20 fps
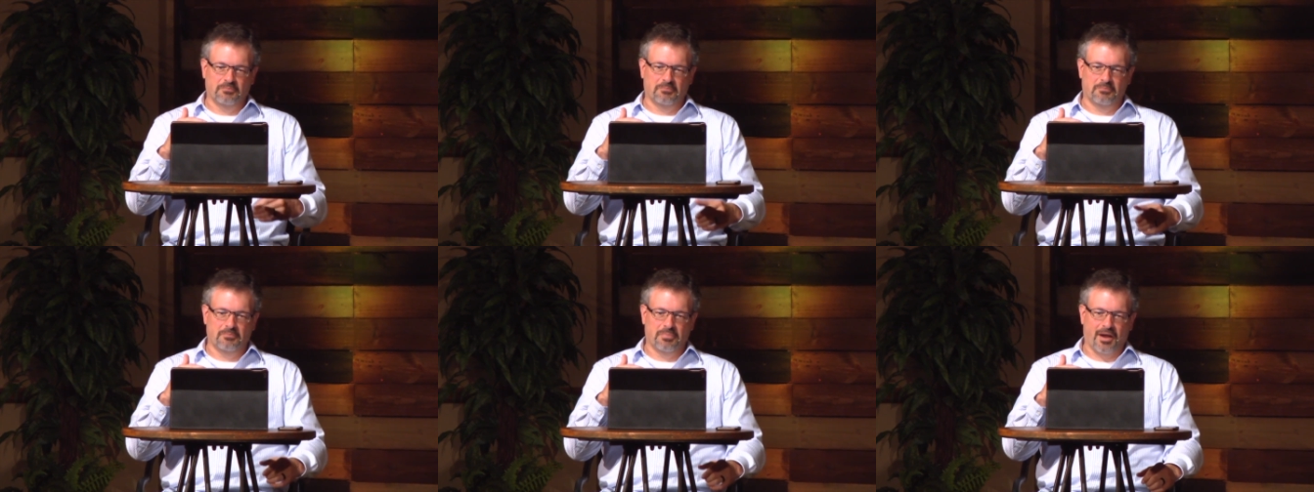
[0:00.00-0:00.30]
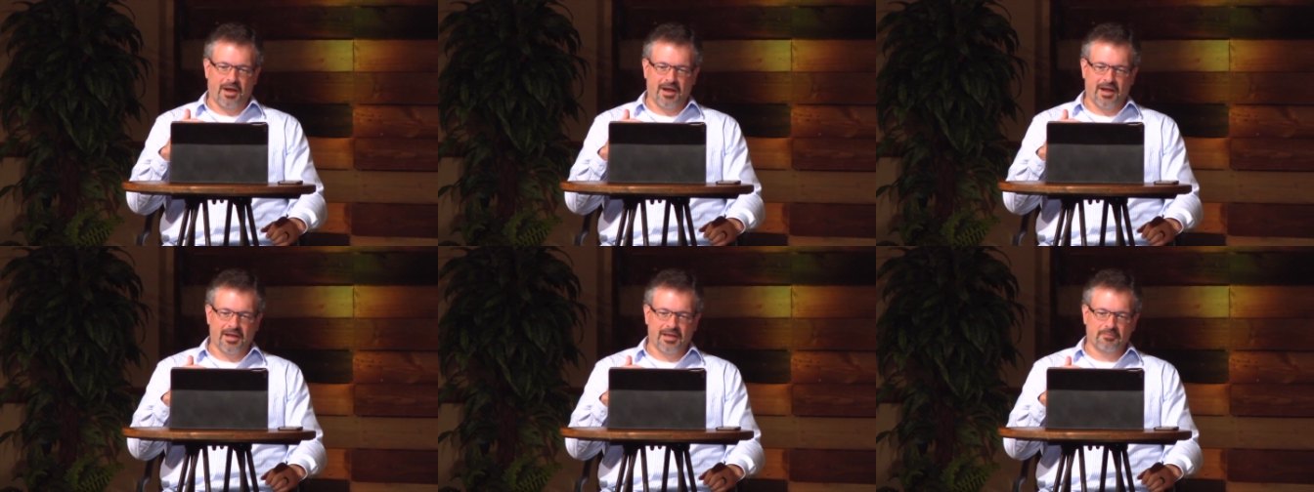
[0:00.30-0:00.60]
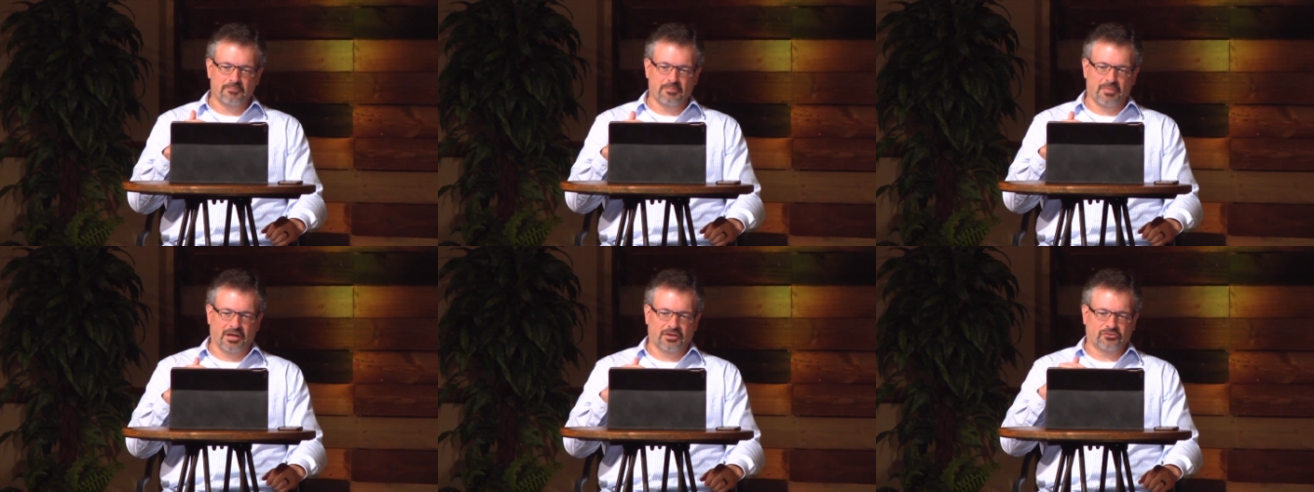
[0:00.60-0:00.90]

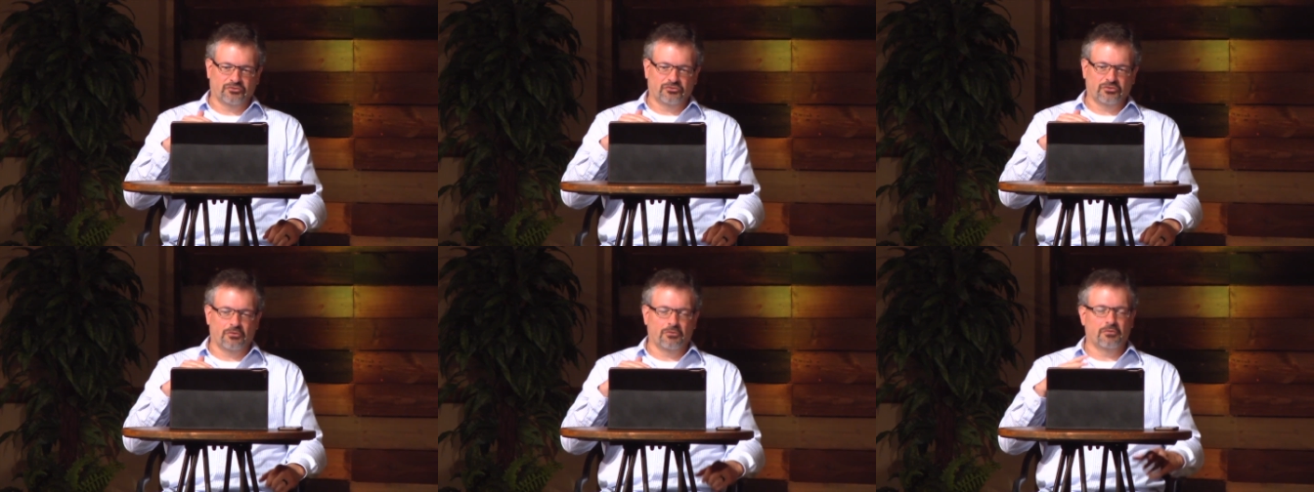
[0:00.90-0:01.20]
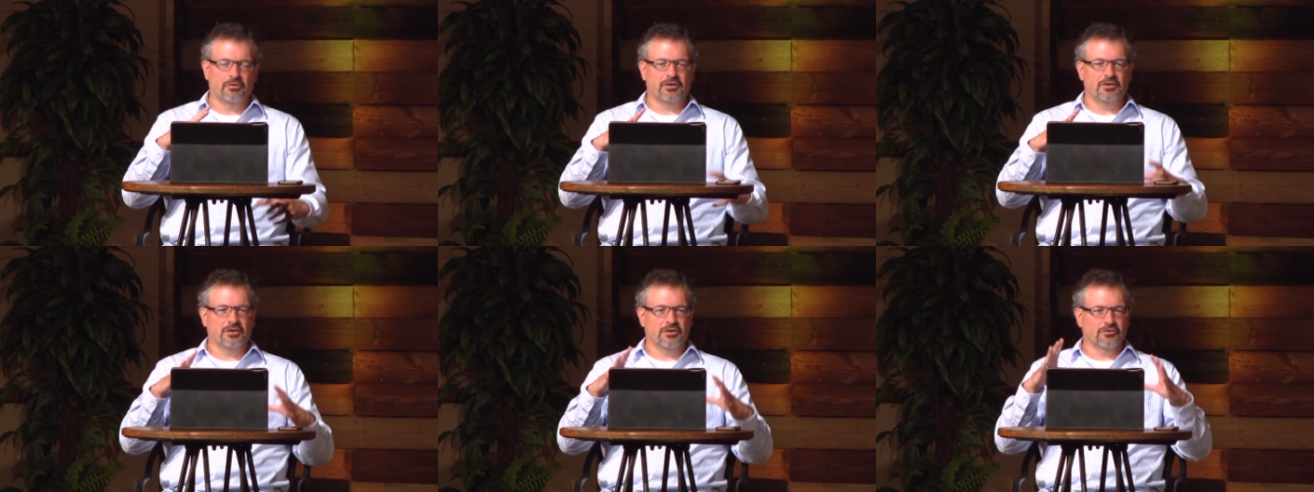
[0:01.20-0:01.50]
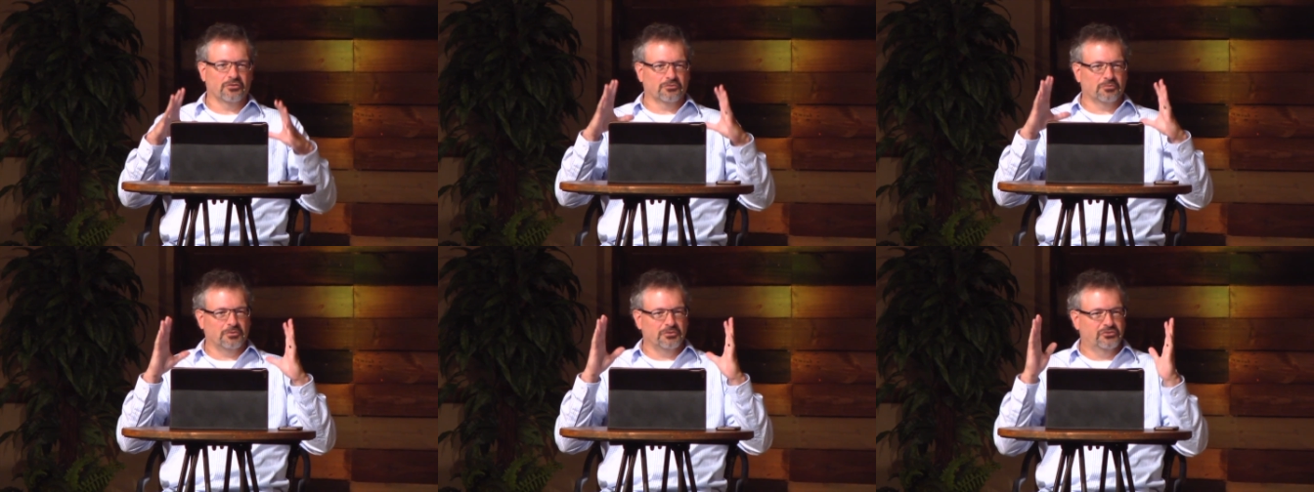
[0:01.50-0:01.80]
by showing,
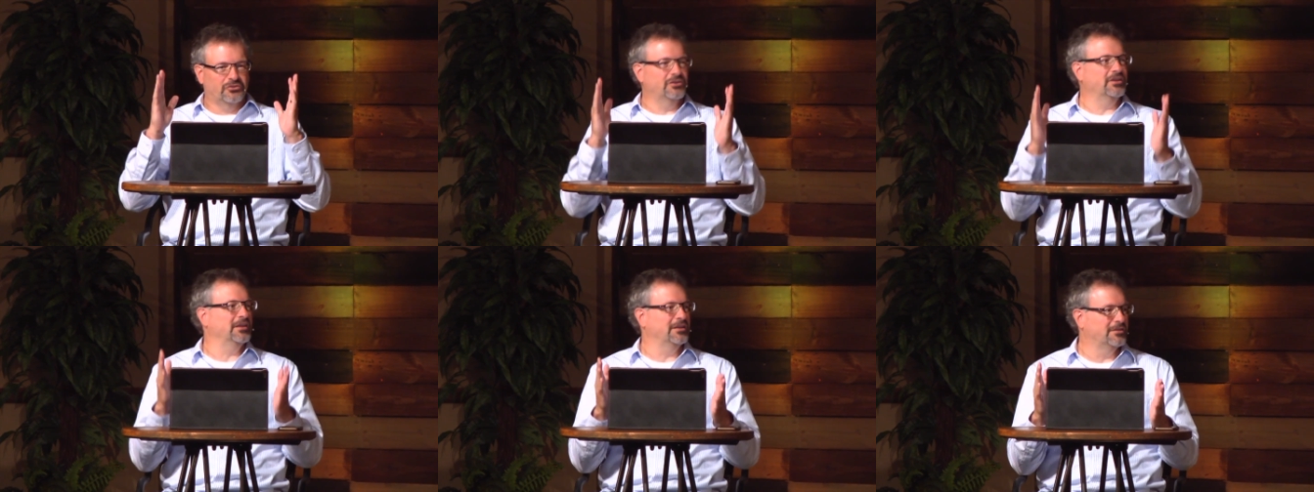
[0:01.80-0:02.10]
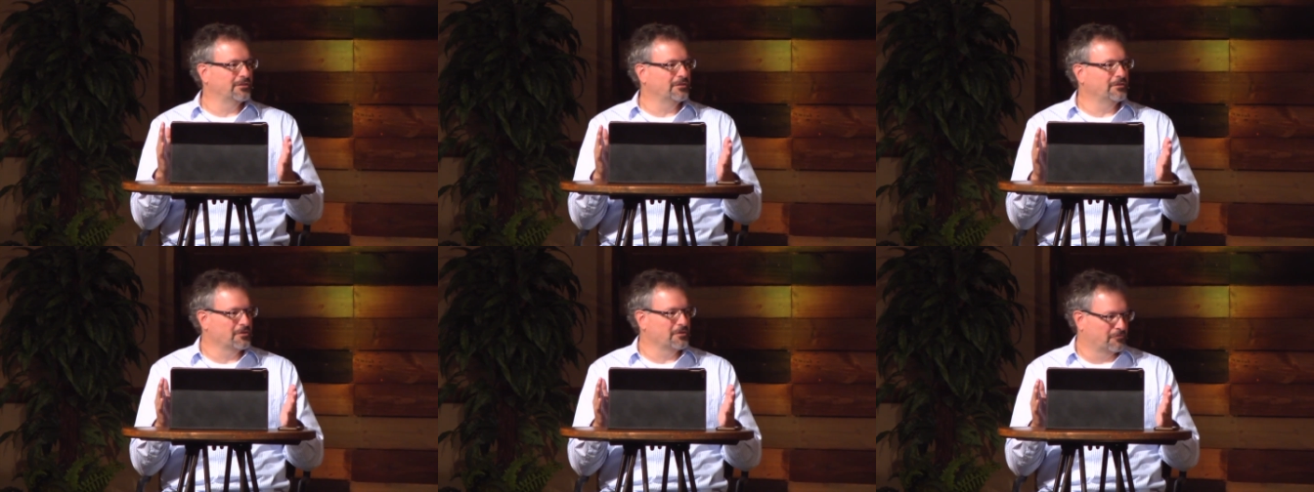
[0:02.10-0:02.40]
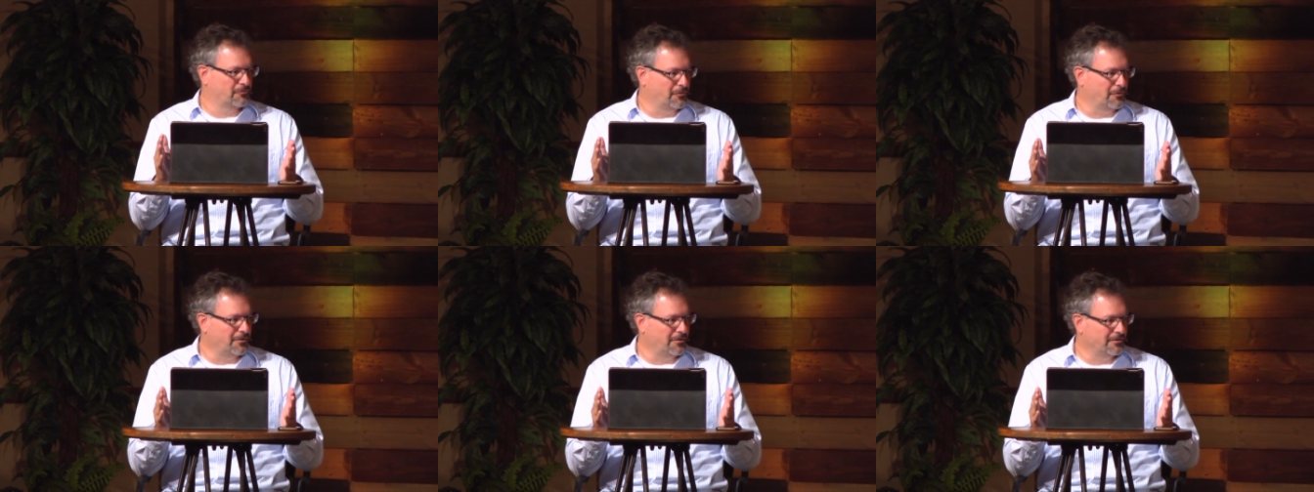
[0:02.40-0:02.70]
here's what you need to
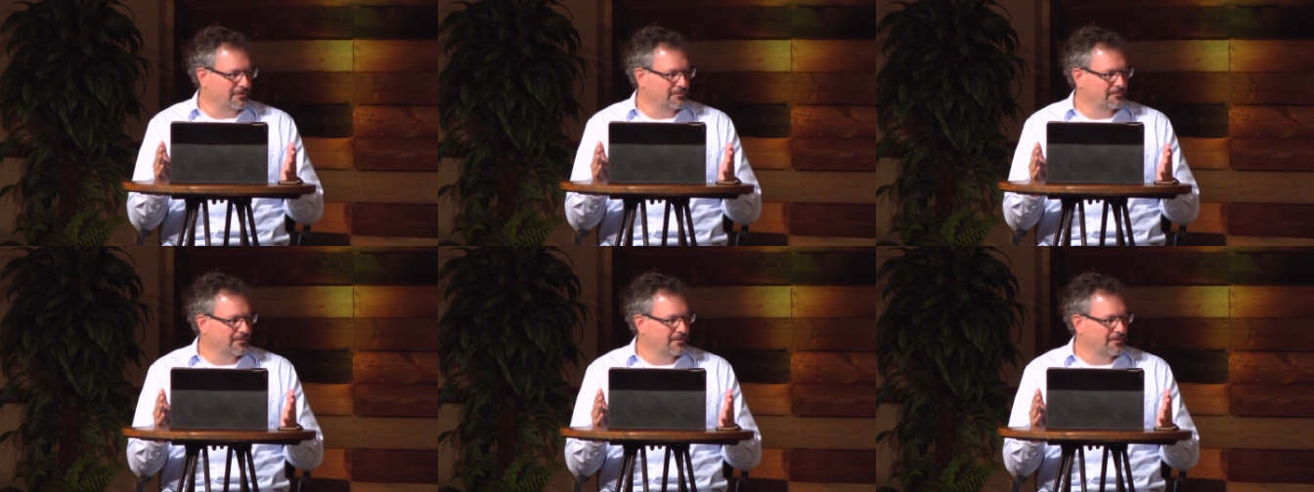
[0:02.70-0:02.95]
look for.